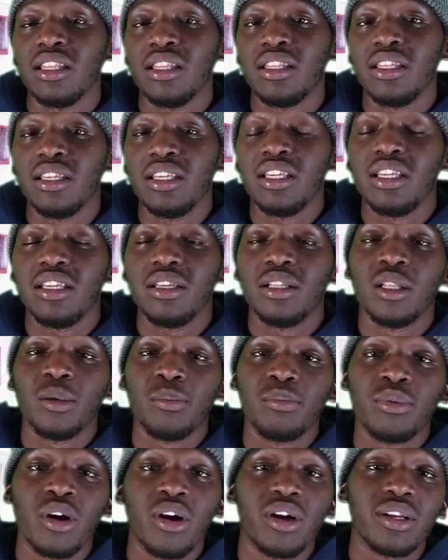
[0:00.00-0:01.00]
the
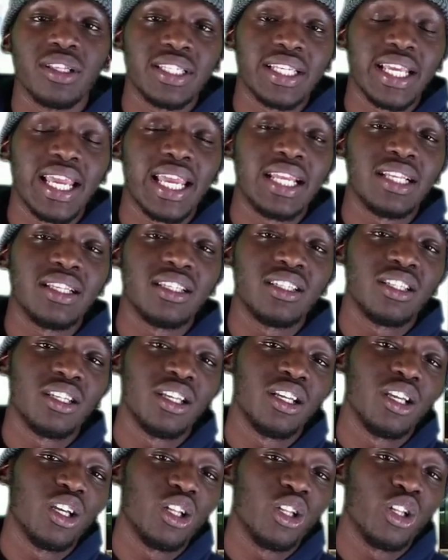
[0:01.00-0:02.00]
LeBron 10s,
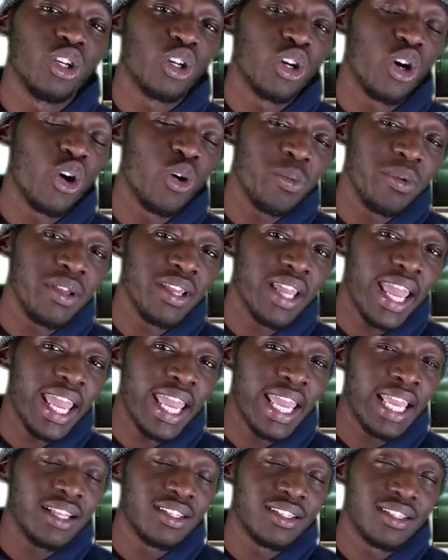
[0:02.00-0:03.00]
the Kobe
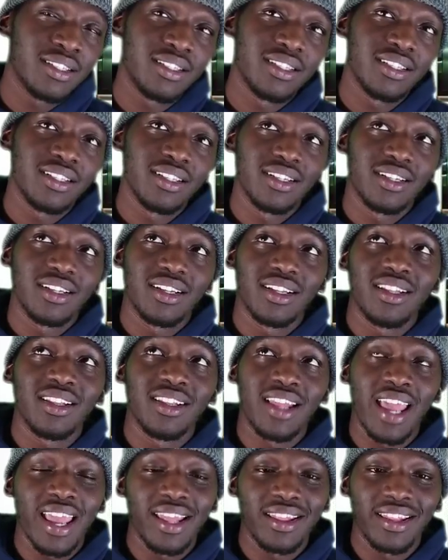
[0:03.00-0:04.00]
8s,
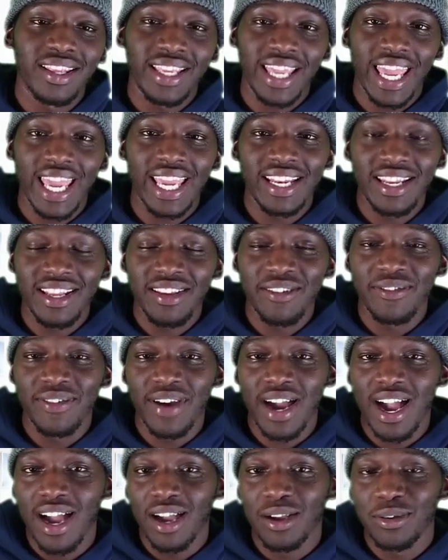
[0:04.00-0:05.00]
and the
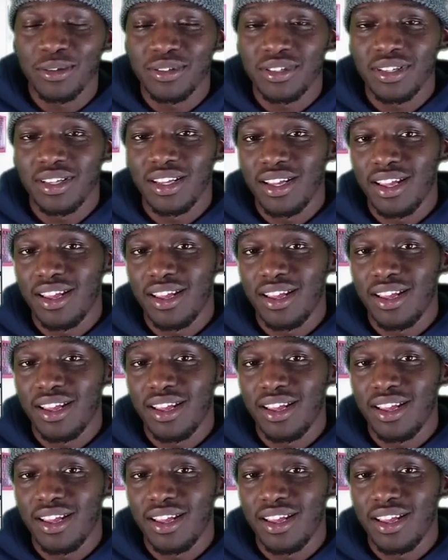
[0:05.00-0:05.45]
KD5s.